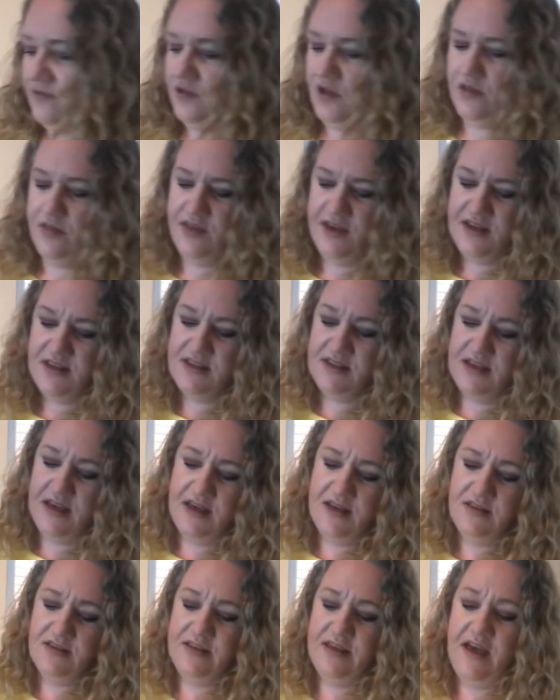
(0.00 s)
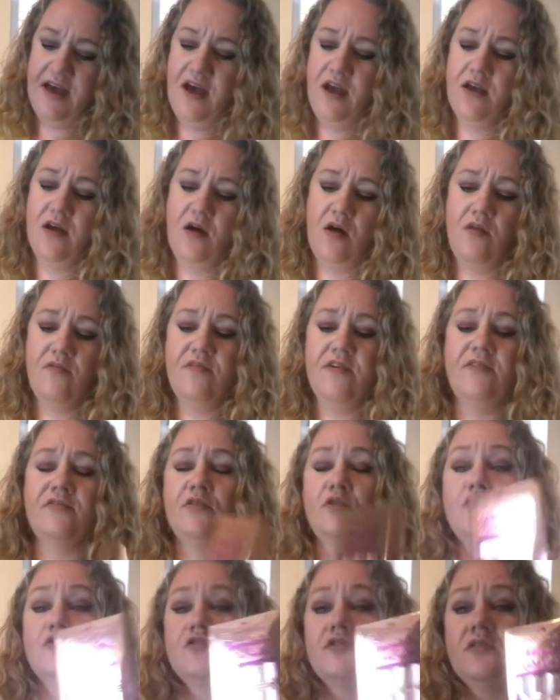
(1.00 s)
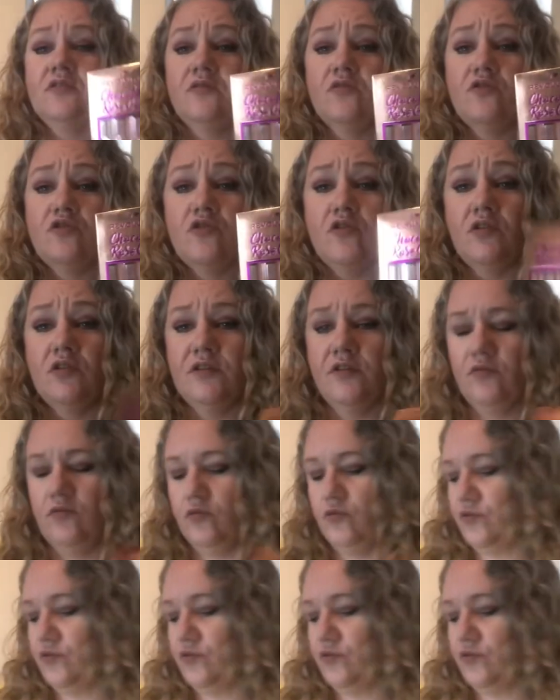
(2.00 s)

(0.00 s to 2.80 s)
This is the I Heart Revolution Chocolate Rose